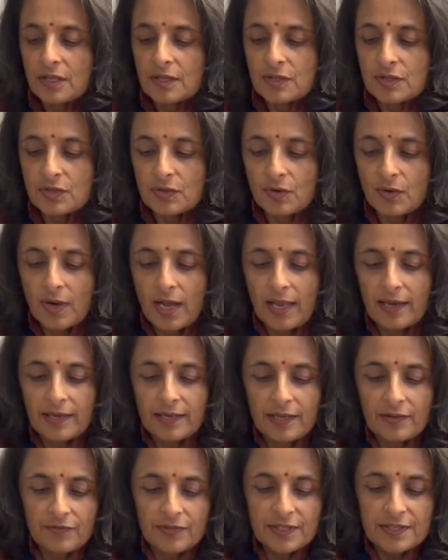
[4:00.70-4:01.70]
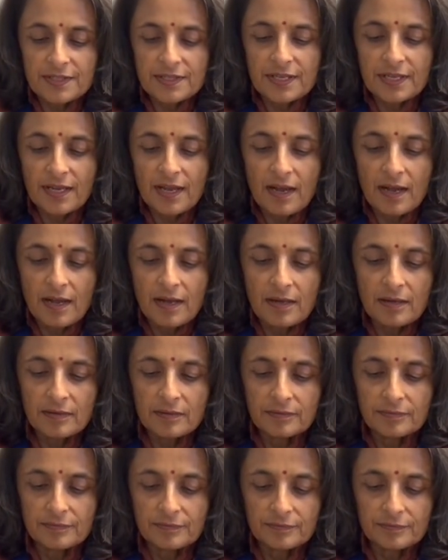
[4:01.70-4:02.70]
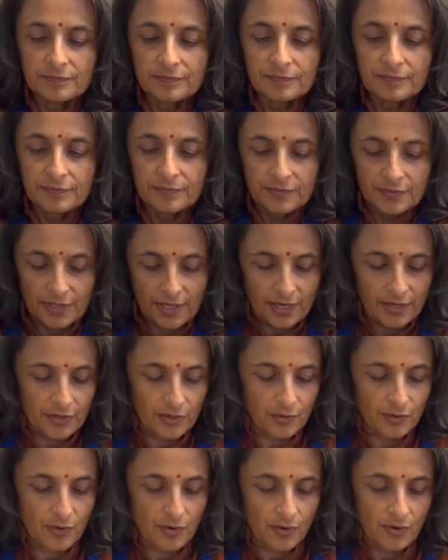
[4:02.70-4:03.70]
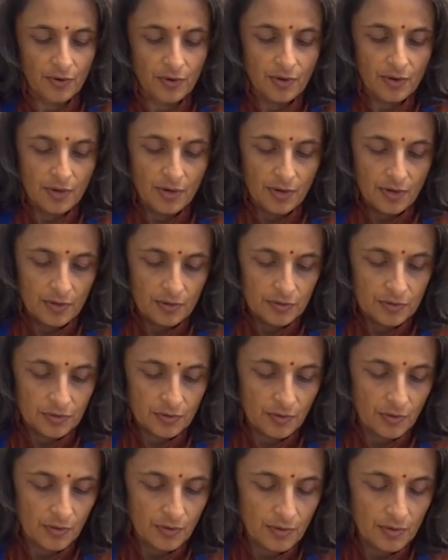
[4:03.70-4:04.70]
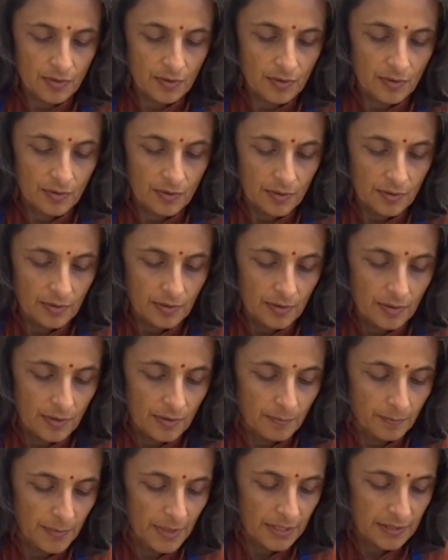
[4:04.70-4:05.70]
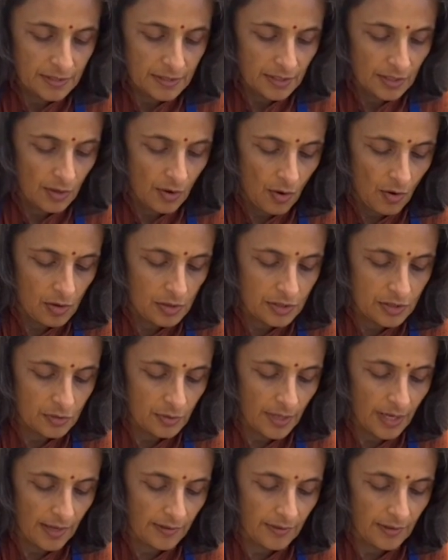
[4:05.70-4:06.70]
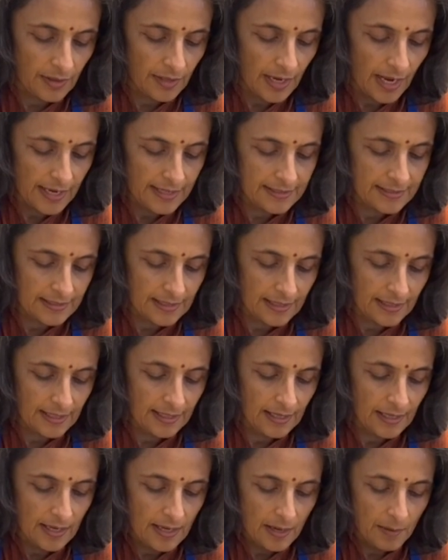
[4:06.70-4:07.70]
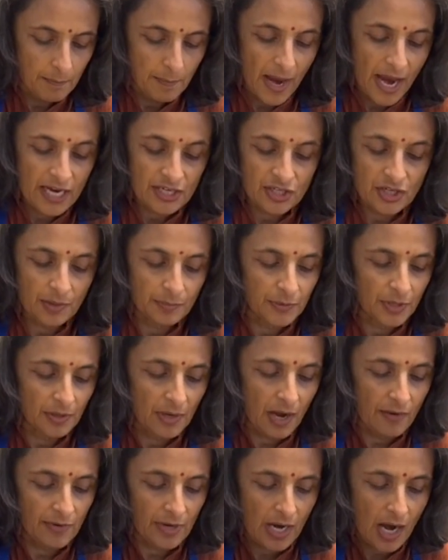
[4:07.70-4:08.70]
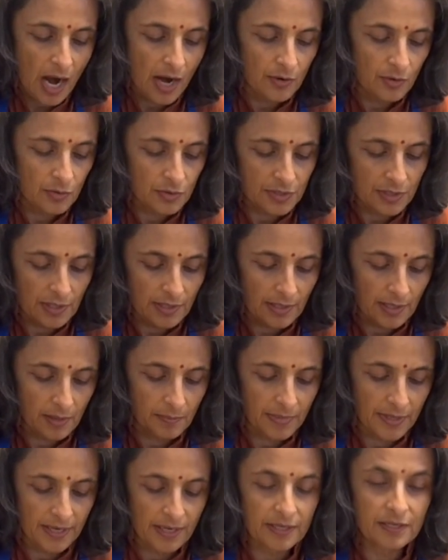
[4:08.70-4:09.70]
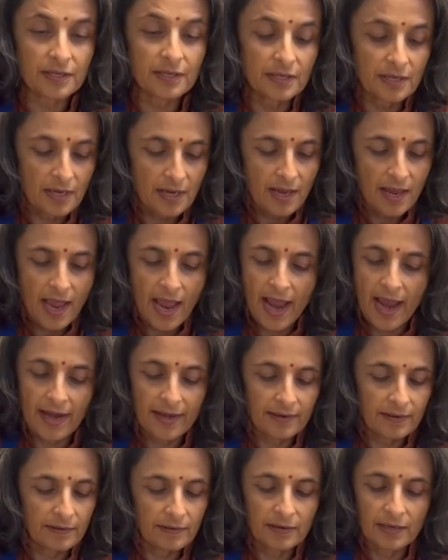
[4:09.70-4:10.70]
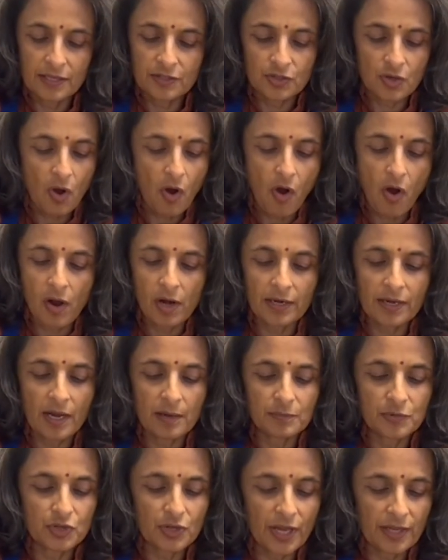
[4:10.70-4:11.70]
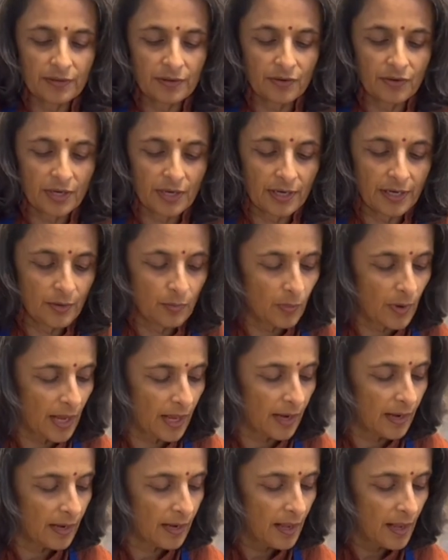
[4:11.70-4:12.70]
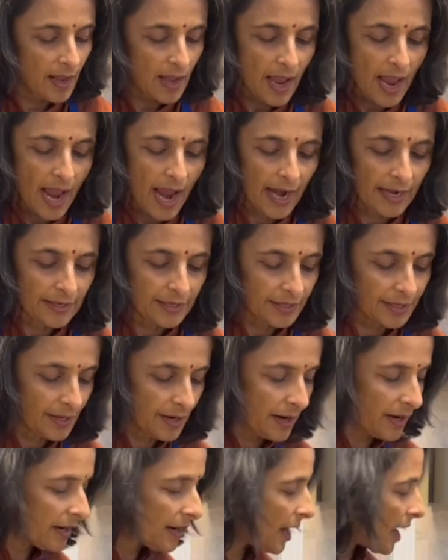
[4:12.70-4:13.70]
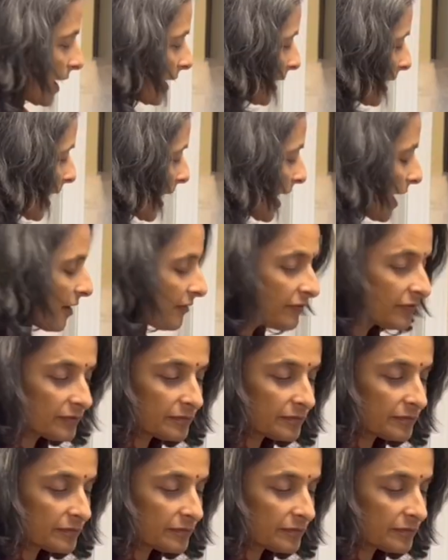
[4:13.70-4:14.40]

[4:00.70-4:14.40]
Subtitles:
So I'll leave this here. There you go. So mix it all together nicely. Mash up the avocados a little bit, and it's all come together really well. And here I have